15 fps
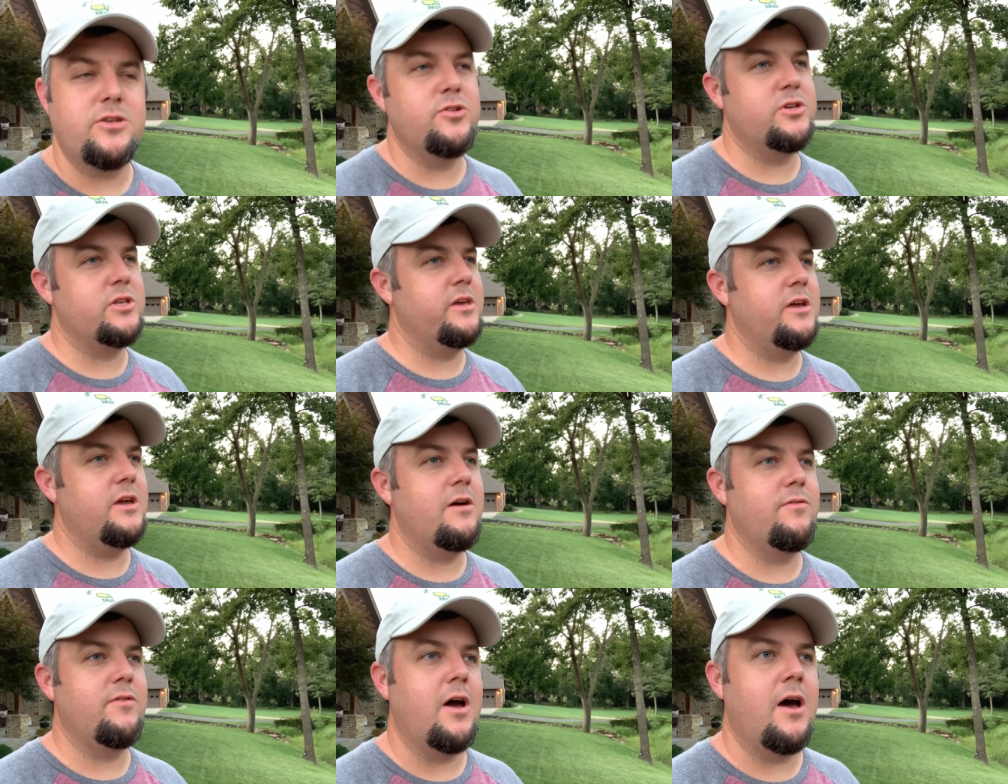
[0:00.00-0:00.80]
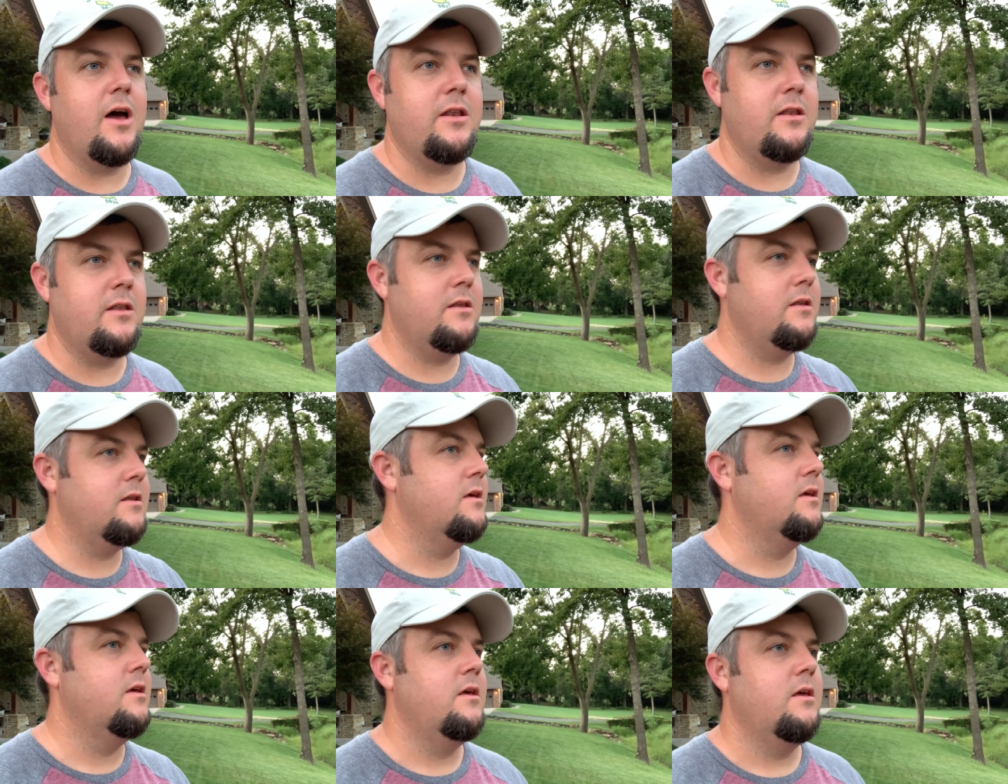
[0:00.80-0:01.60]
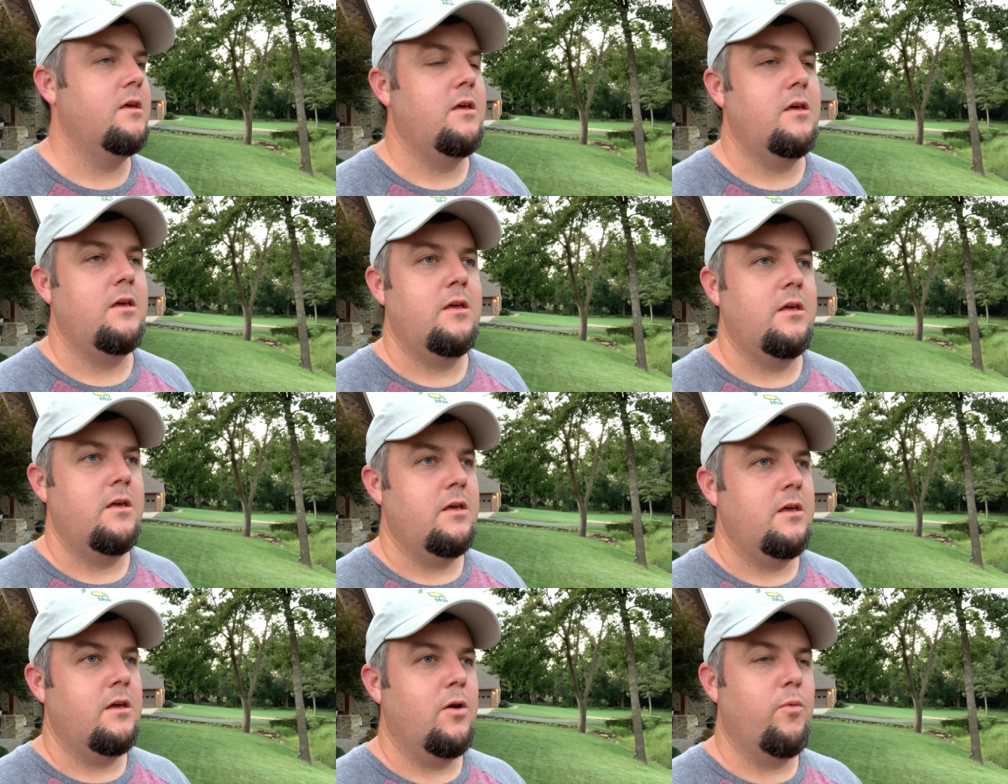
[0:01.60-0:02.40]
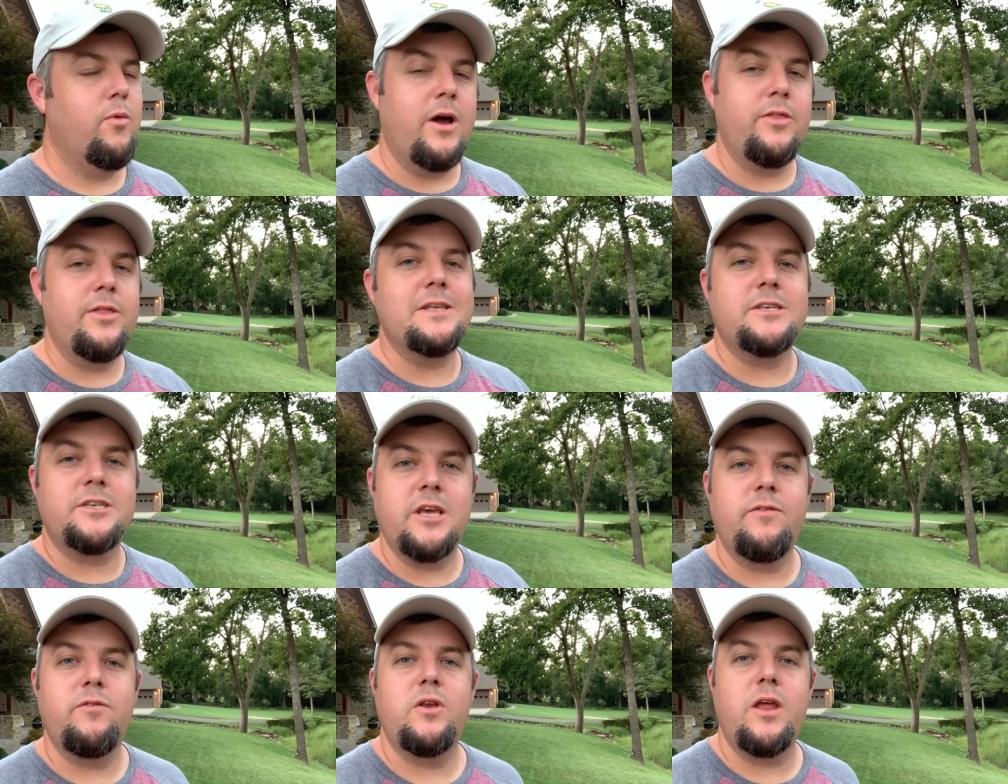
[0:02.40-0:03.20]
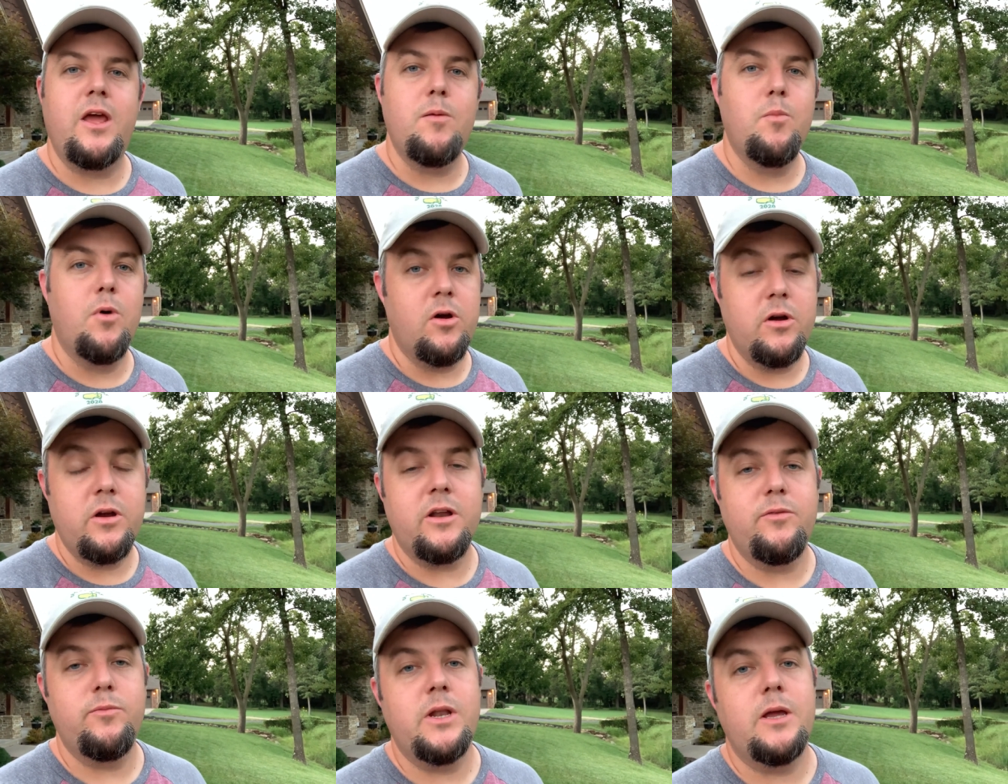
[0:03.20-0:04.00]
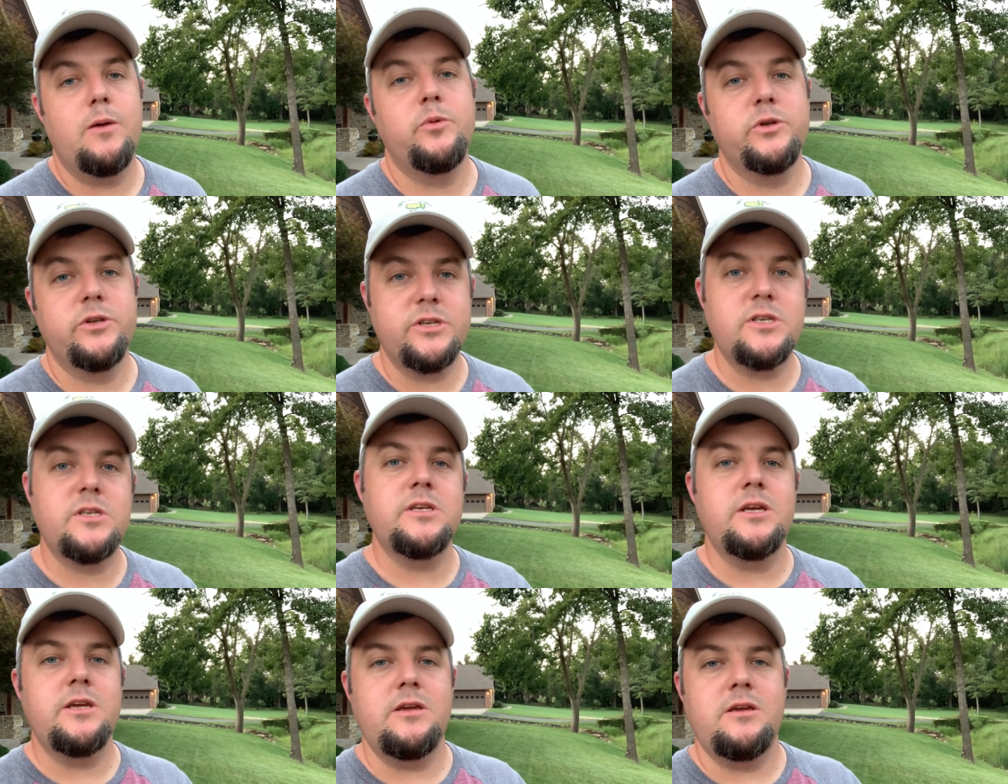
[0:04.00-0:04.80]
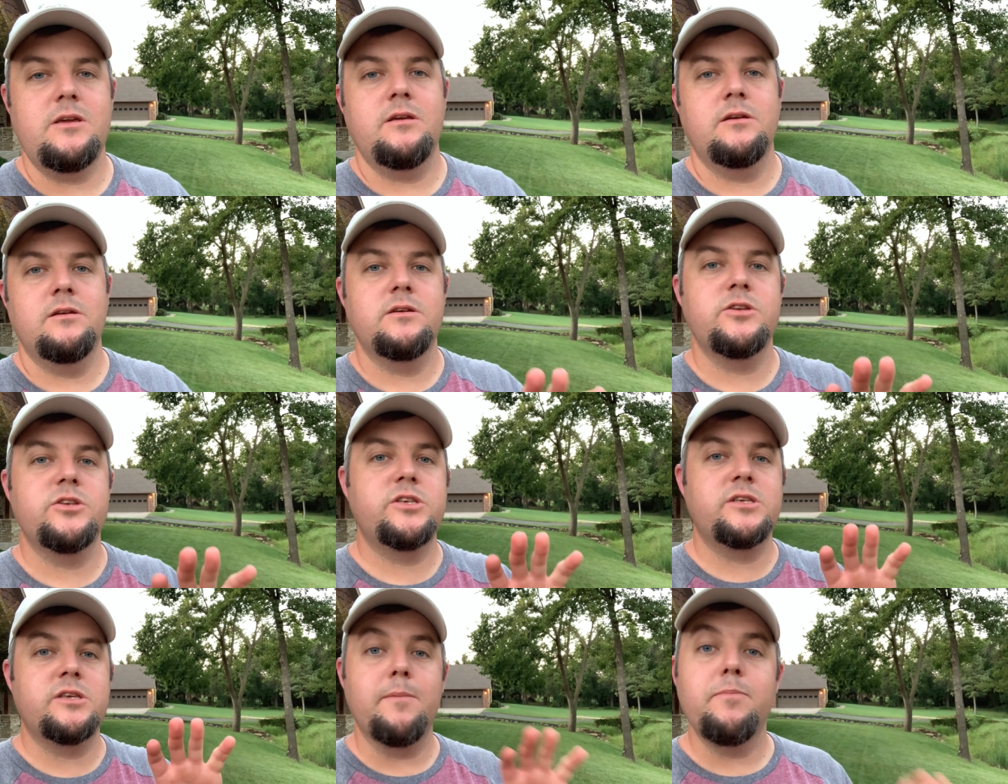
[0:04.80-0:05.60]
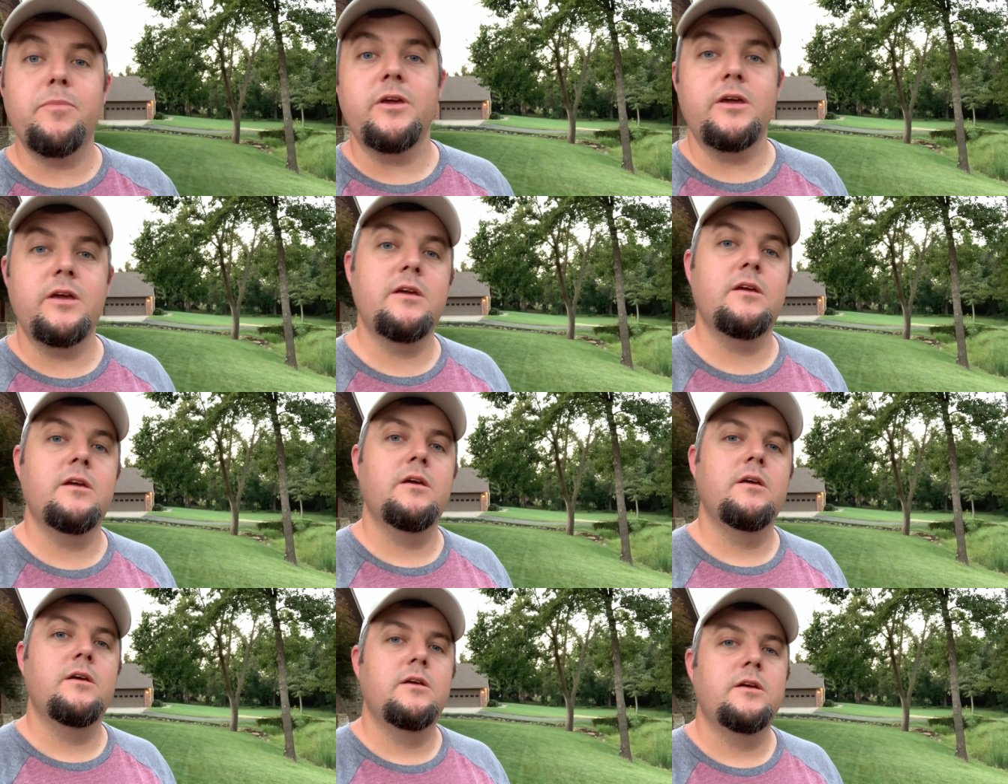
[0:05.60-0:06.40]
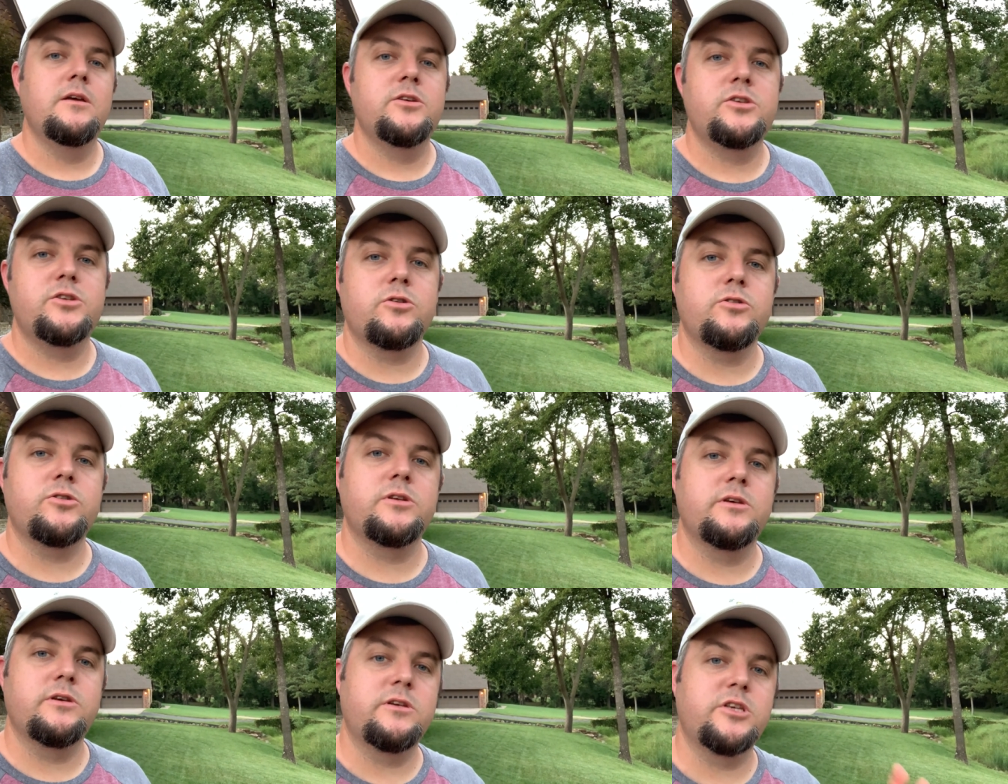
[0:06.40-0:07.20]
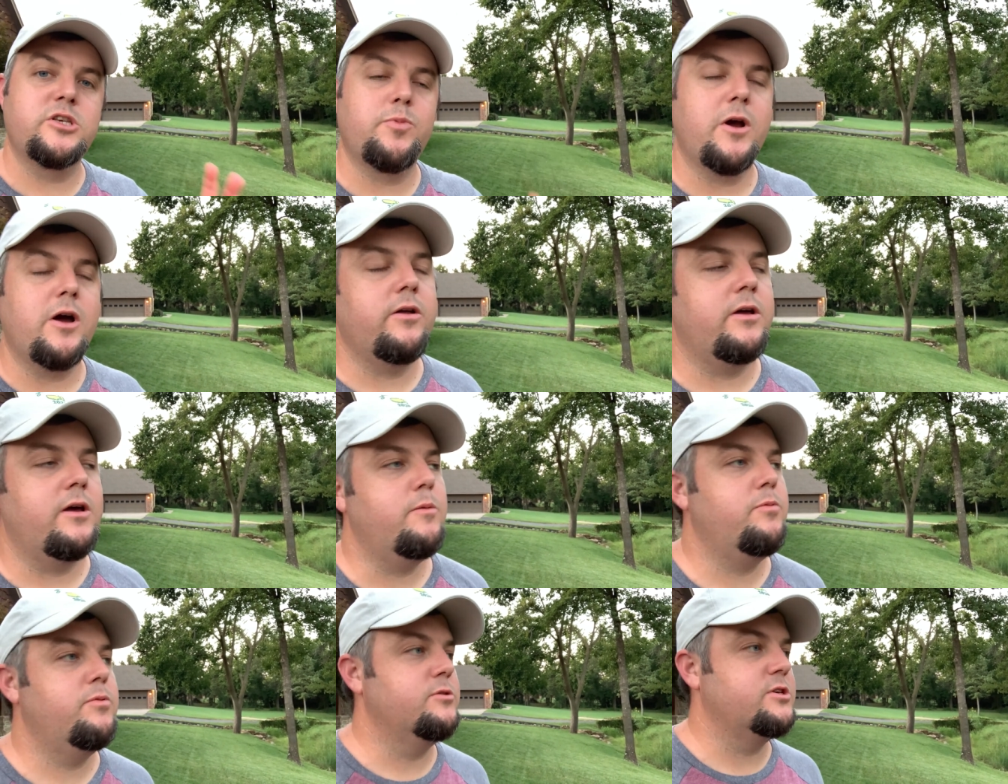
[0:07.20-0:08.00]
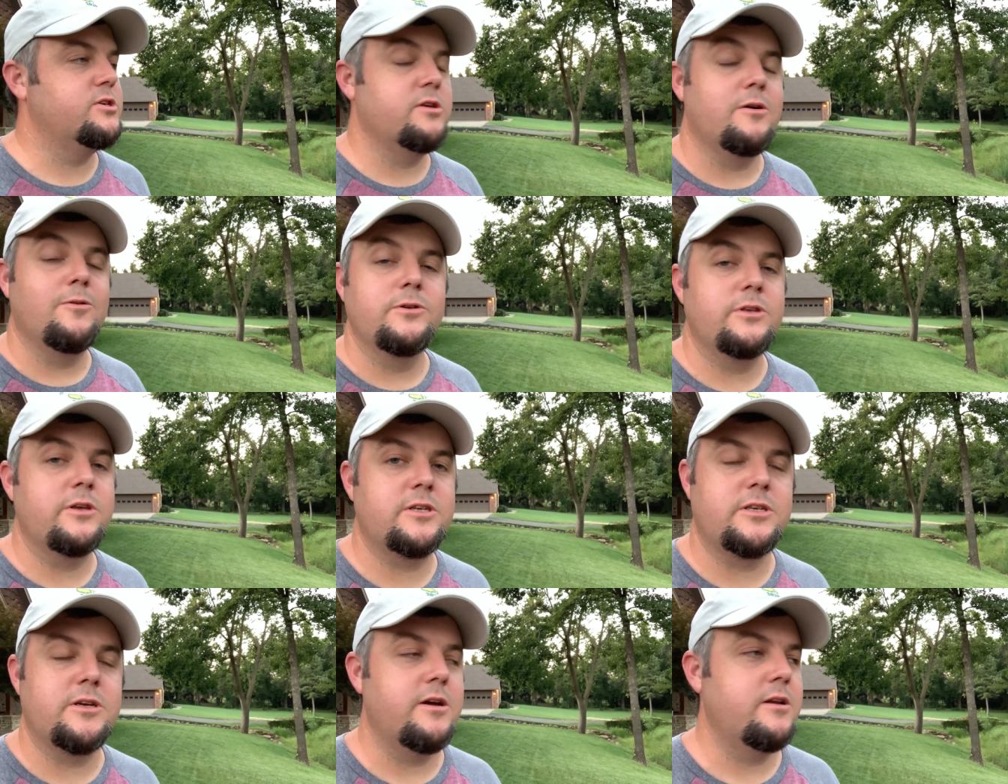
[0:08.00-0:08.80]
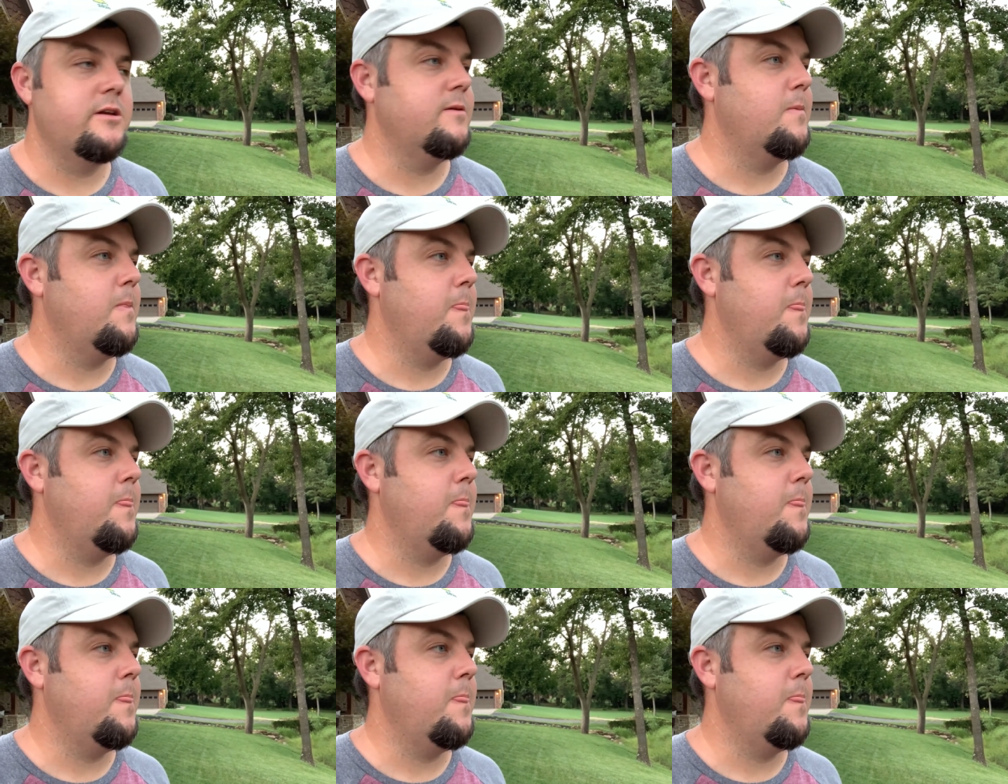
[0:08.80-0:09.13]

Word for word: Usually I've gotten around that seven day mark and I've been able to see something start to sprout up, which is always exciting.